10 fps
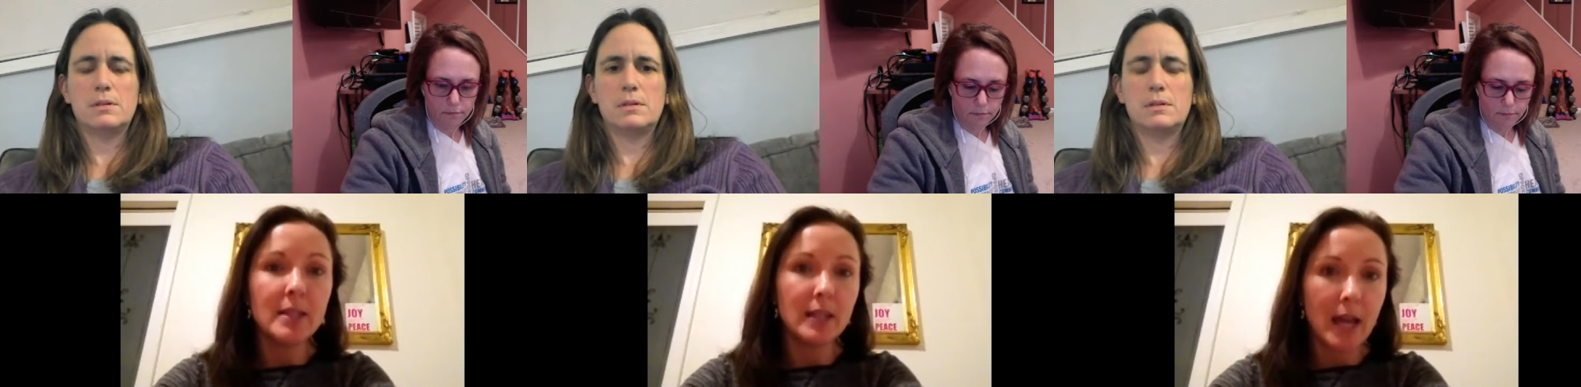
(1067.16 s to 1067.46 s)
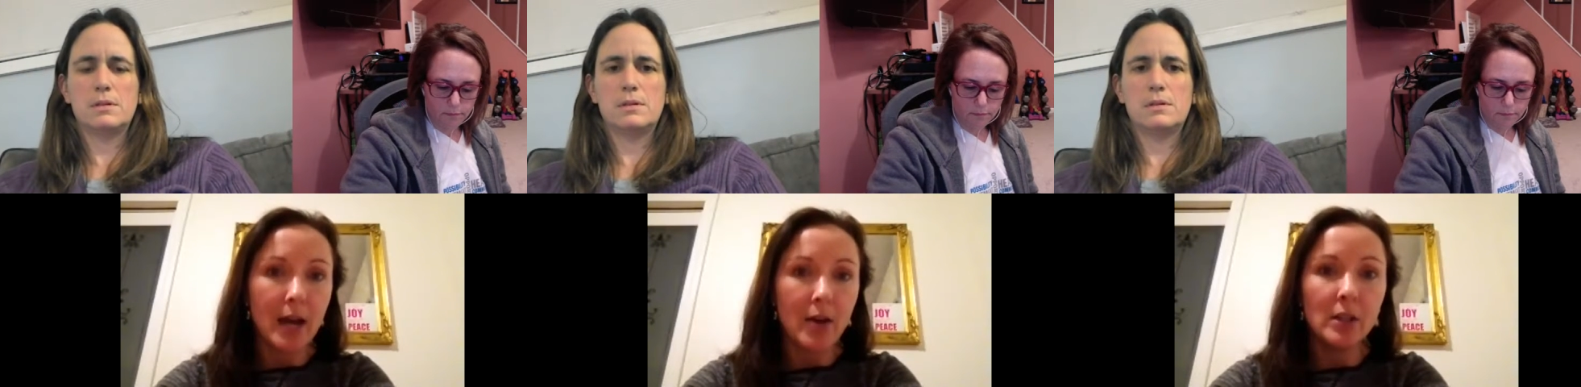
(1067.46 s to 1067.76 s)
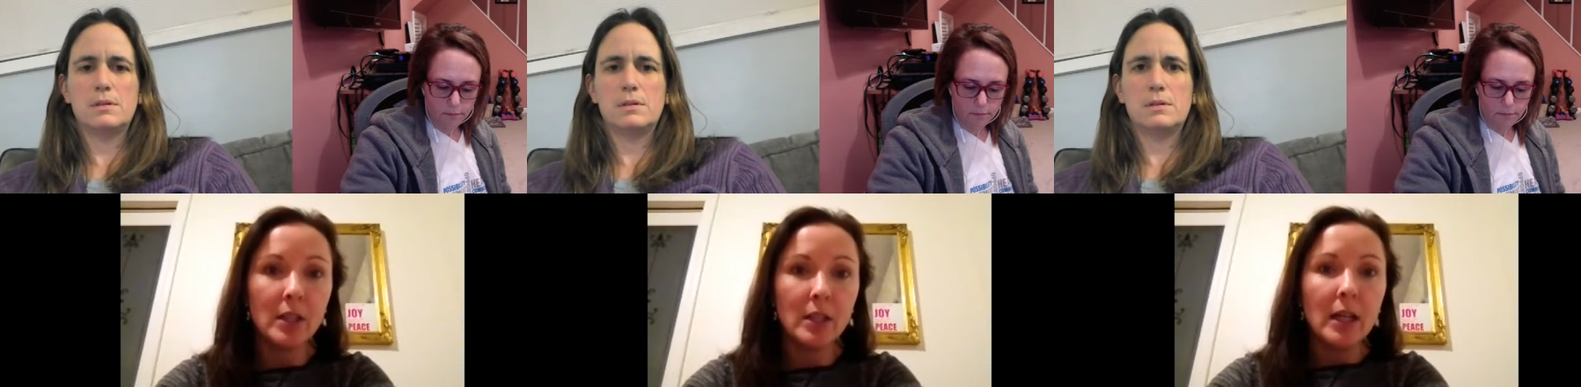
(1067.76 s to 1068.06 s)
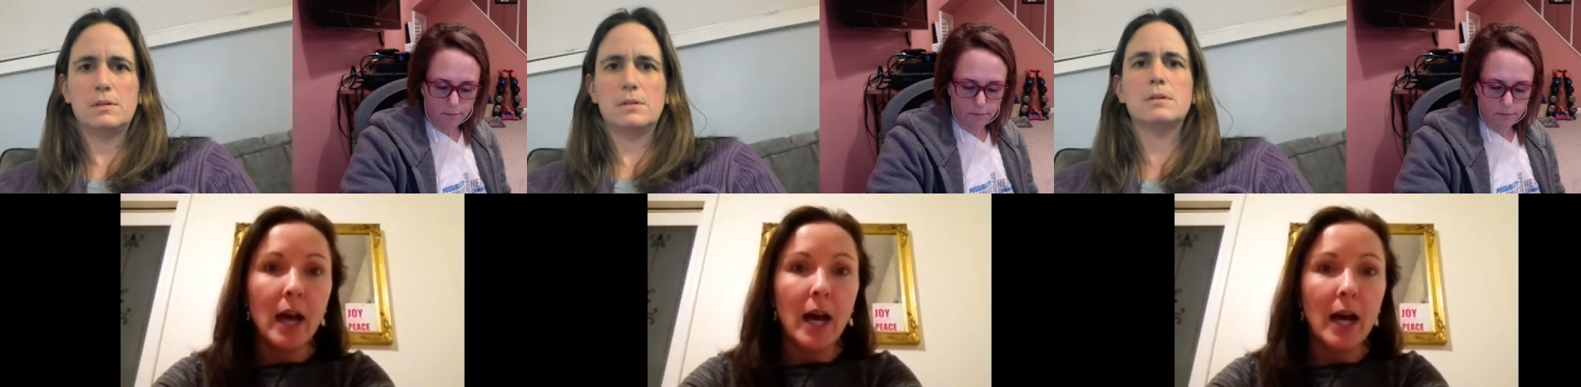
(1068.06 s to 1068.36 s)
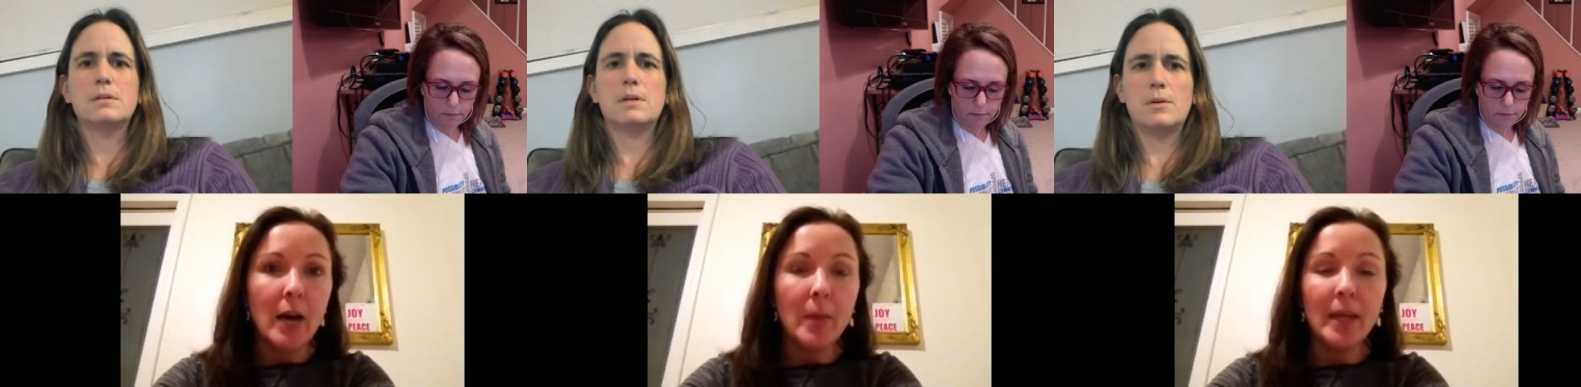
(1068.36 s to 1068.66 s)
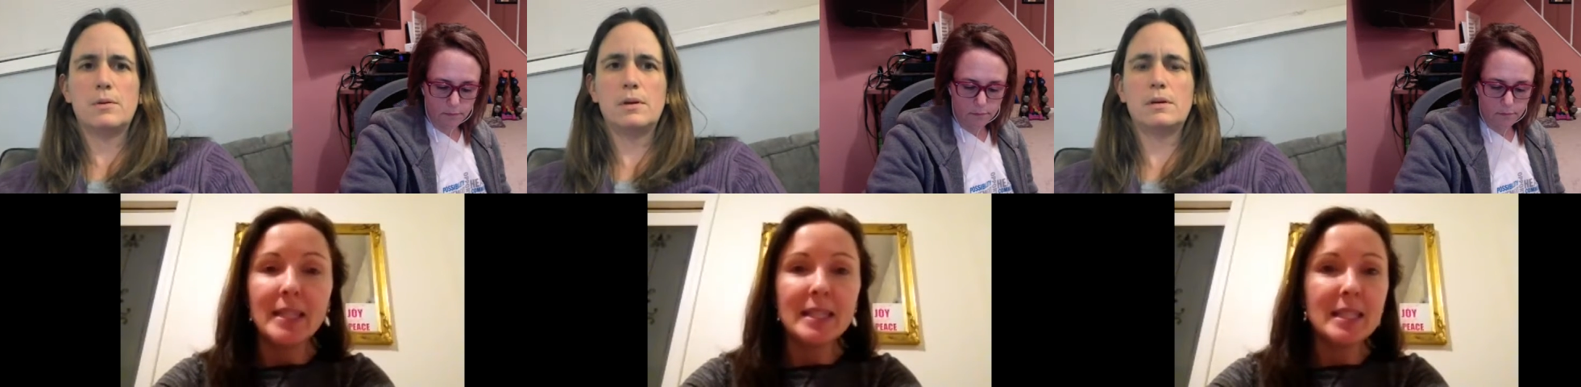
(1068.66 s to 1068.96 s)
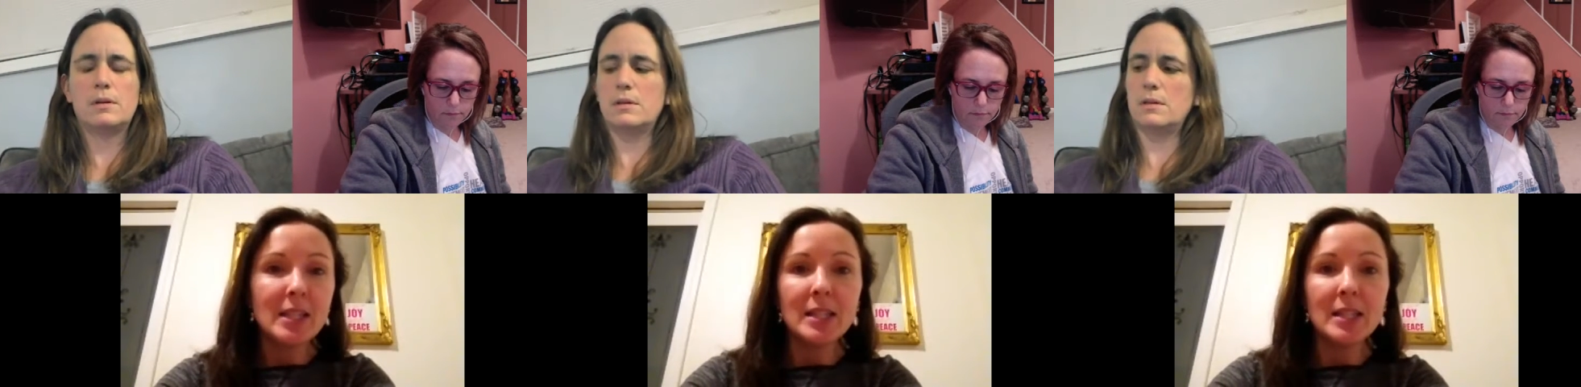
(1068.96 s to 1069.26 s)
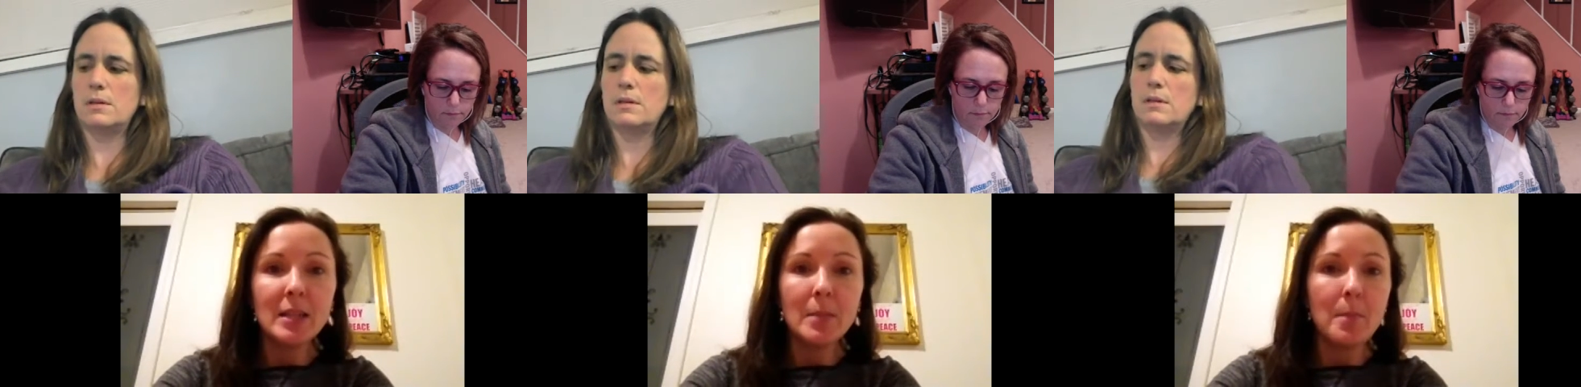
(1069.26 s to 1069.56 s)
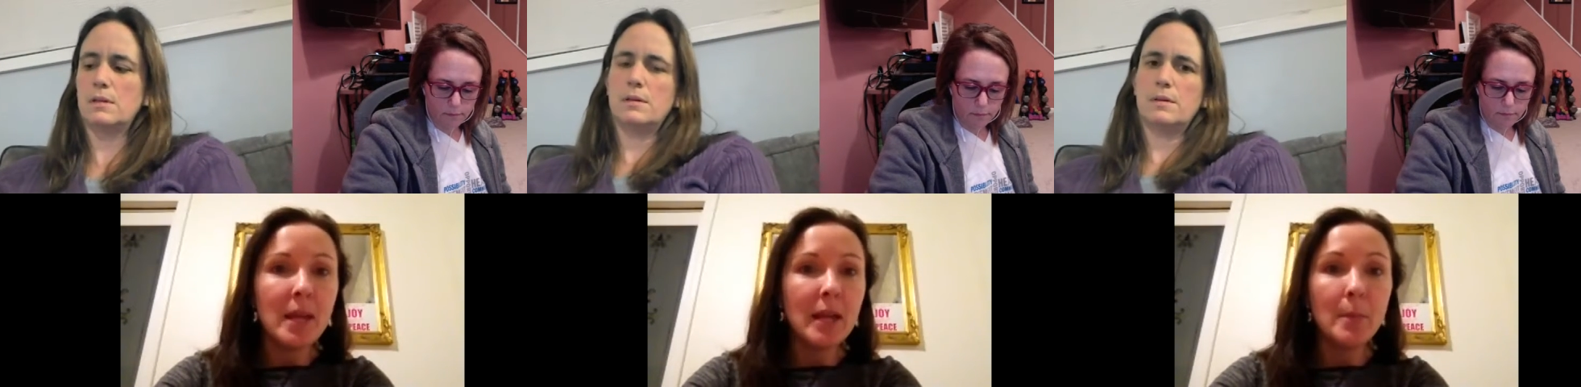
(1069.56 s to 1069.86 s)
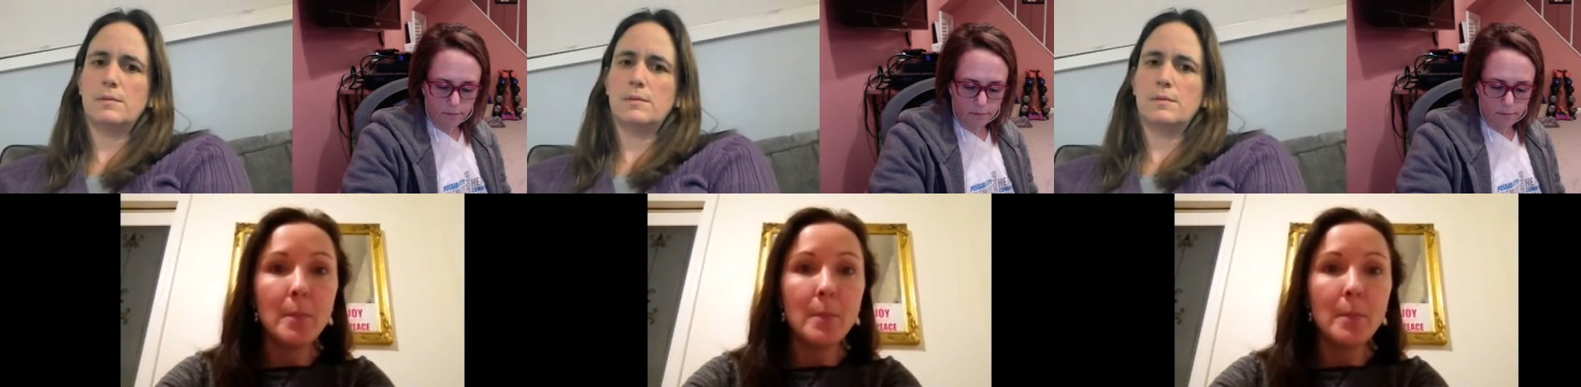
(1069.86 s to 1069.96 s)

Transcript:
Speaker 1: account. Um, it doesn't make a